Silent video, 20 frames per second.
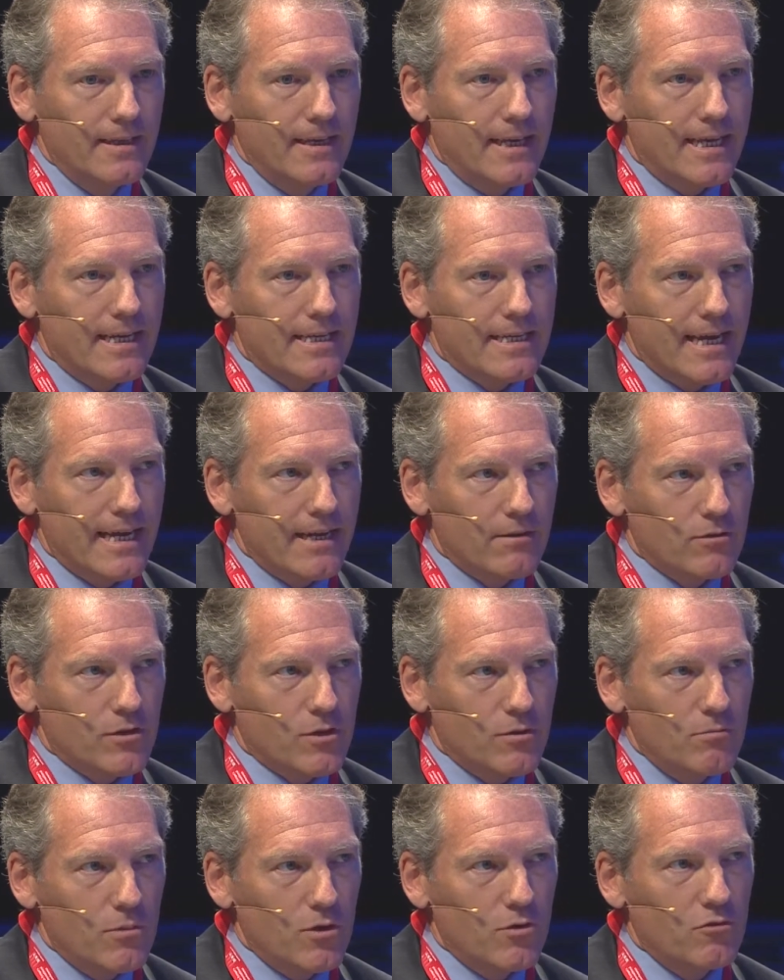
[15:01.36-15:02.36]
is how
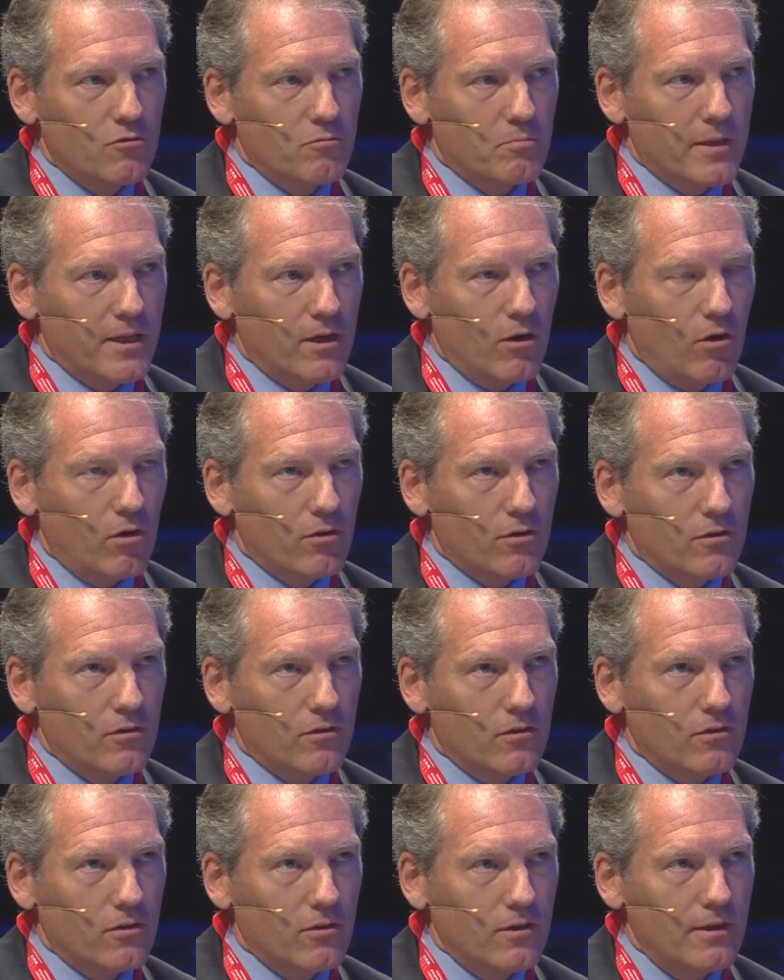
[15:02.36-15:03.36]
to move
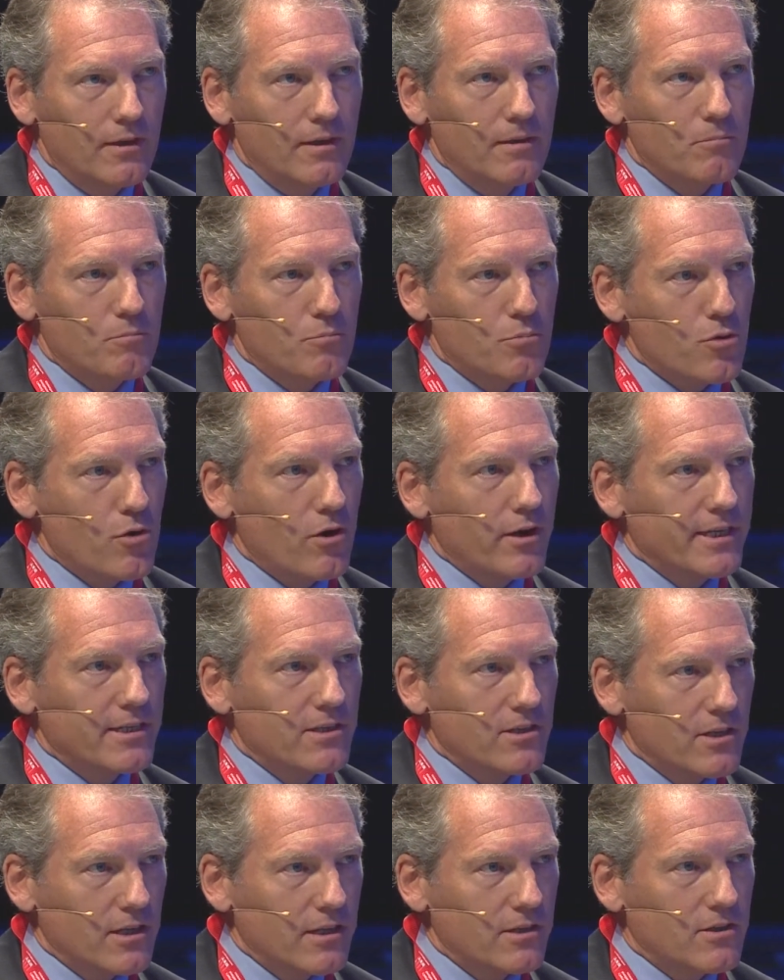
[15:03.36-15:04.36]
beyond
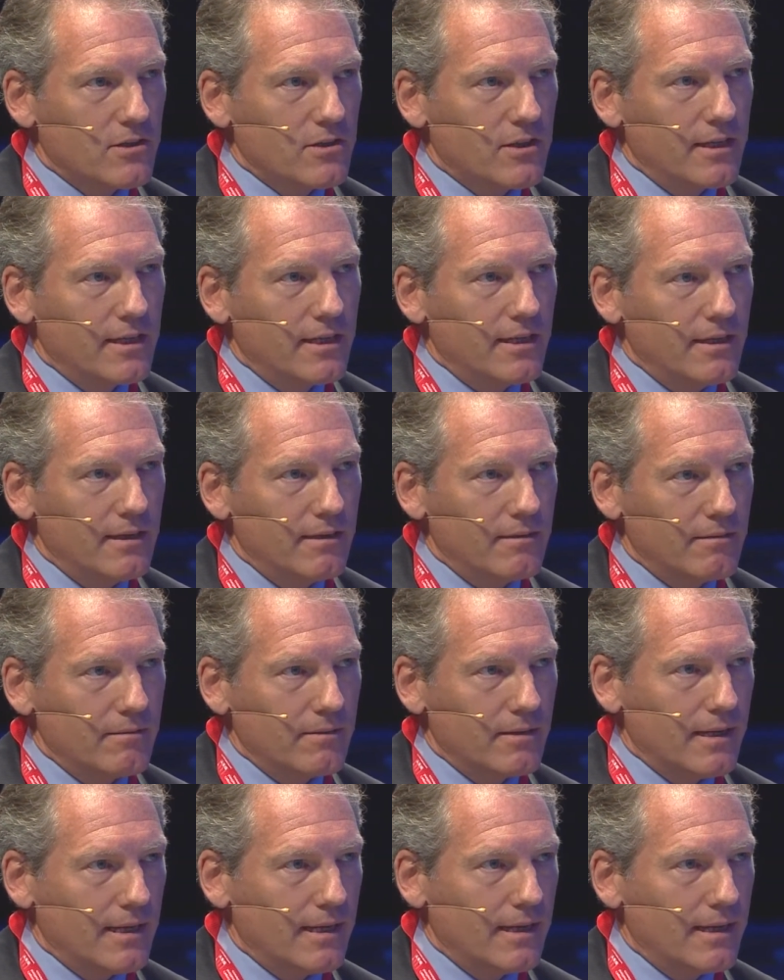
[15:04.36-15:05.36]
price as the
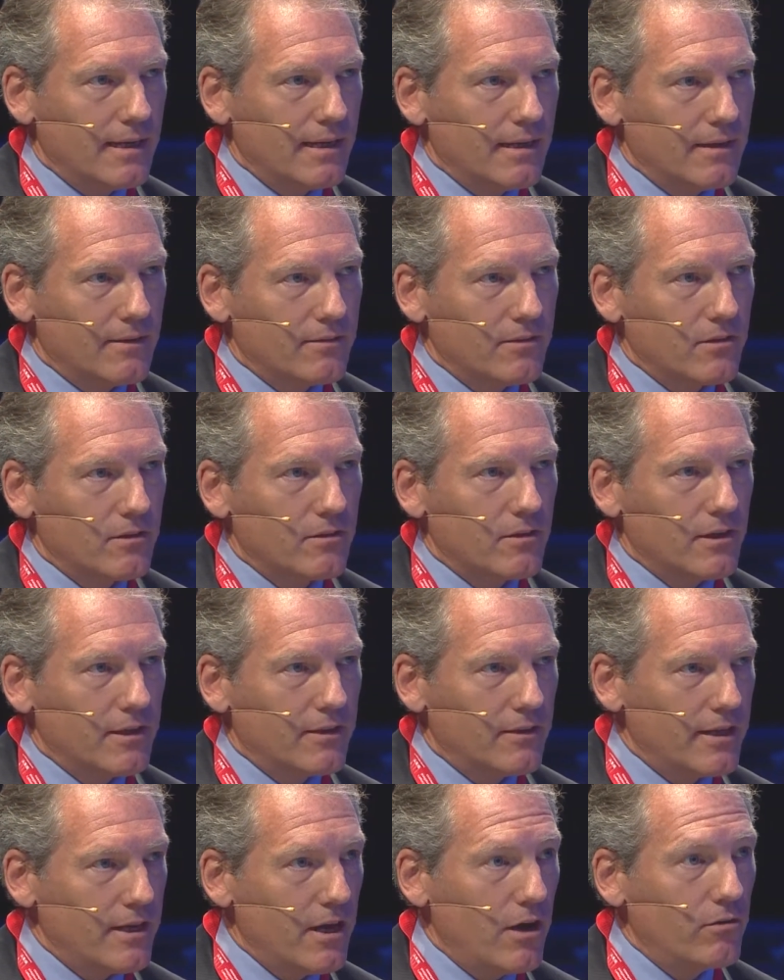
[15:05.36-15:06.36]

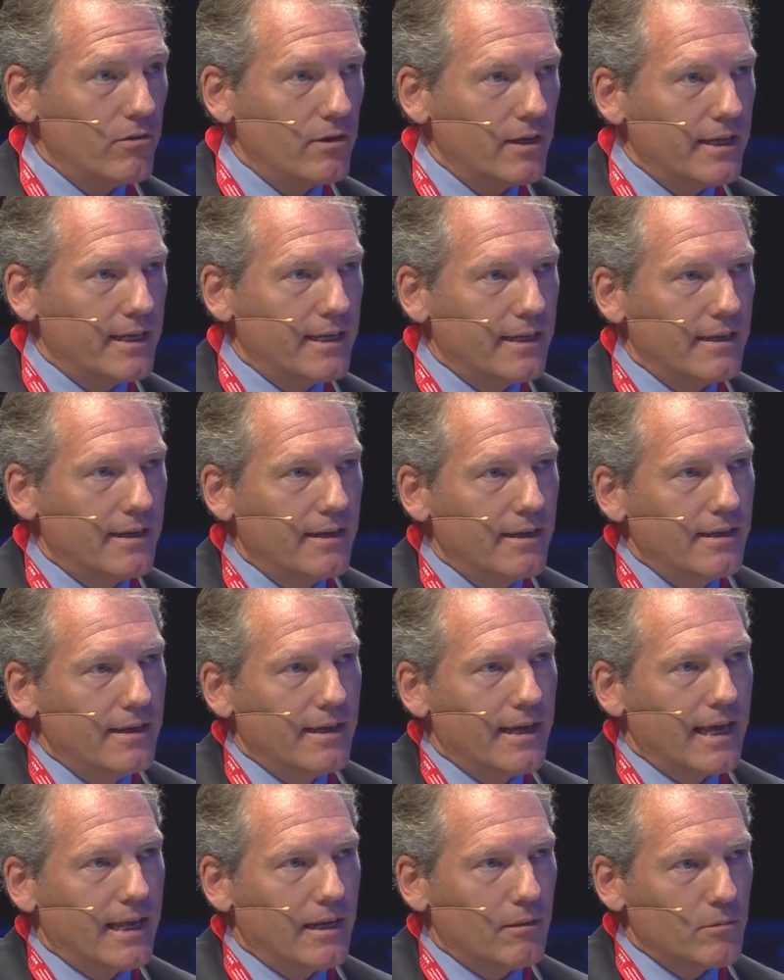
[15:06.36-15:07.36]
only
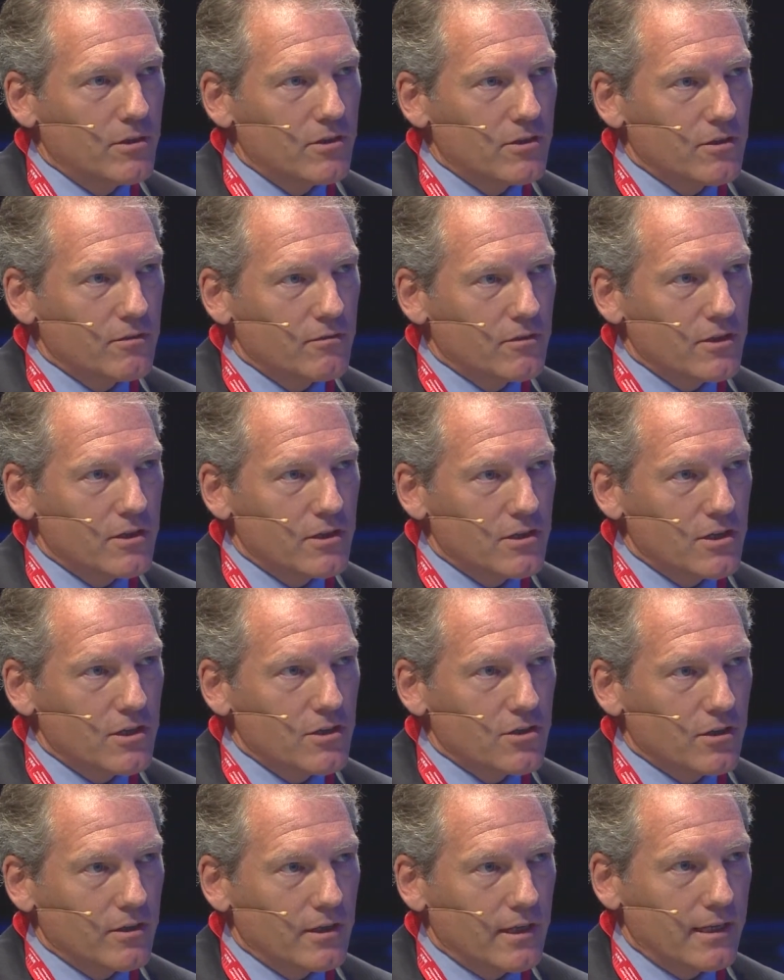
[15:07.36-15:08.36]
element of the decision.